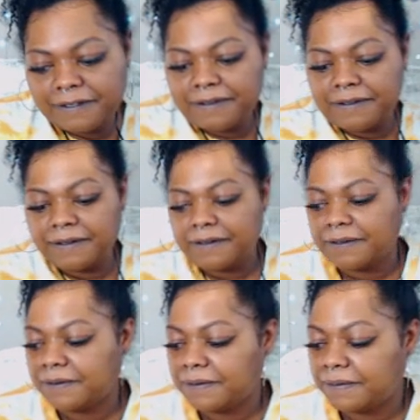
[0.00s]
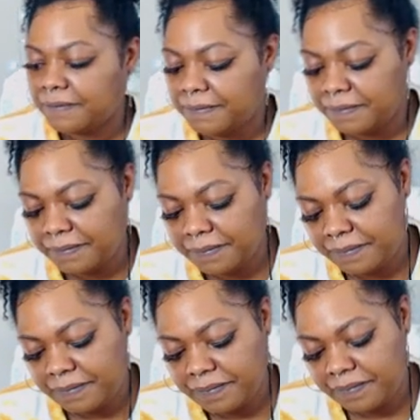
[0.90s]

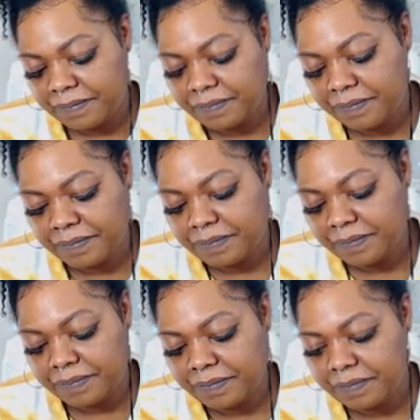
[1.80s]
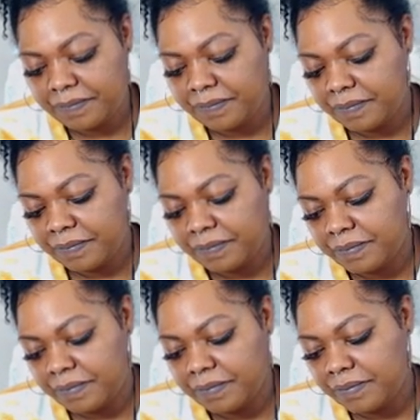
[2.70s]

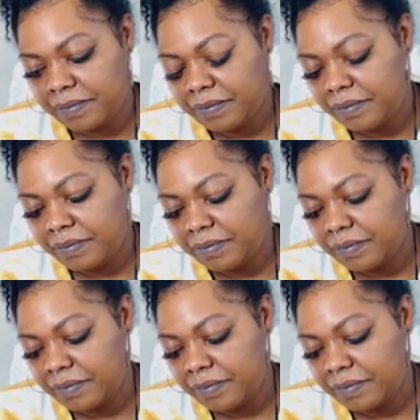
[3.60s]
(no one is talking)